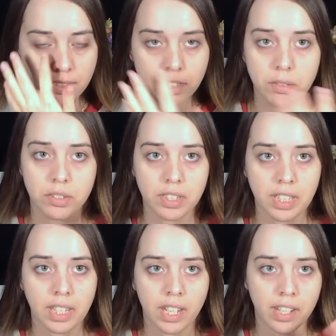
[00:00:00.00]

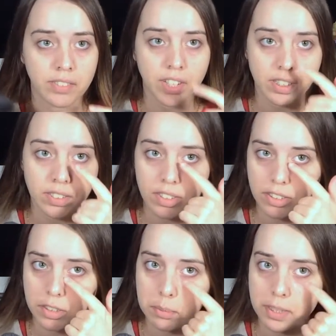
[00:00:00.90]
usually I have dark
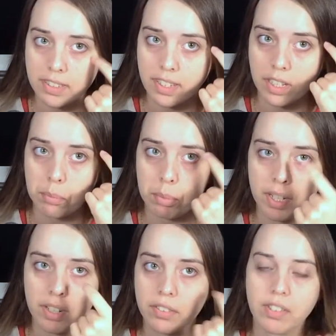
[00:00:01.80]
circles, but it's like
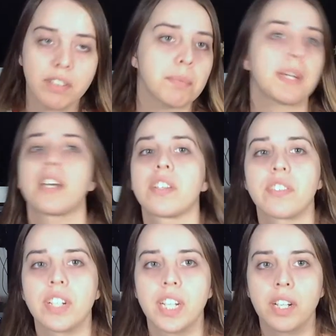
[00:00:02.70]
brown around my eyes
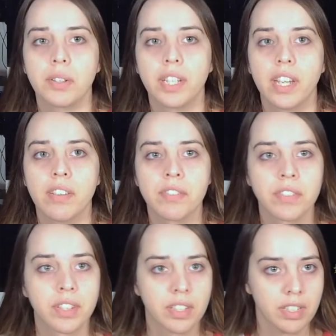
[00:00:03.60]
right now. Like I've
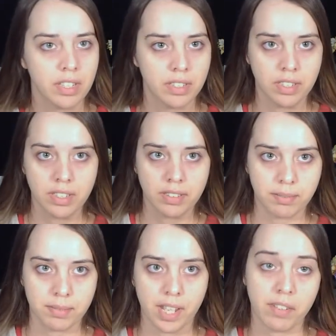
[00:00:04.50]

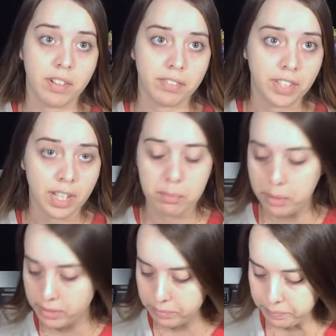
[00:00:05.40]
had a rough time,
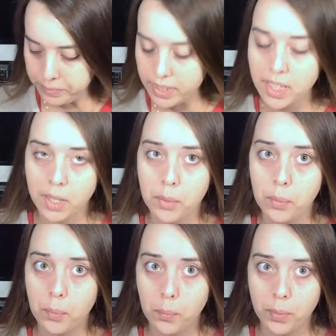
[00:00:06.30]
but
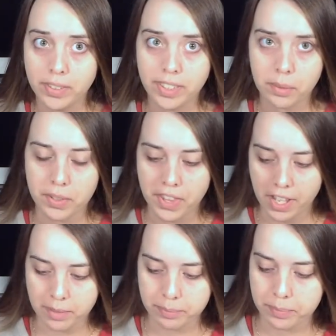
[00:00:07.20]
we'll deal with
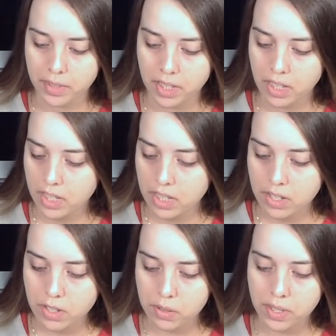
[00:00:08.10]
that.
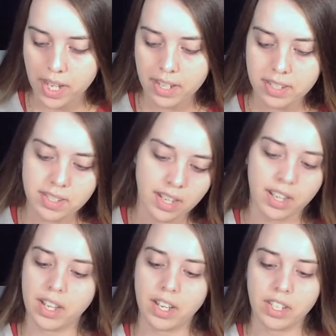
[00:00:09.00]
So next
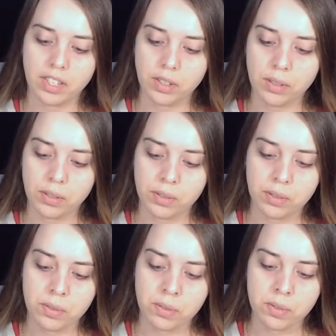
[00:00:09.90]
I
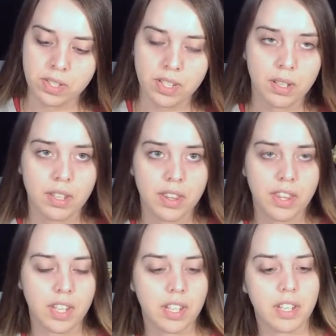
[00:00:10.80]
use
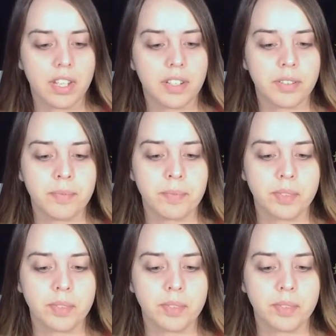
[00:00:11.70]
the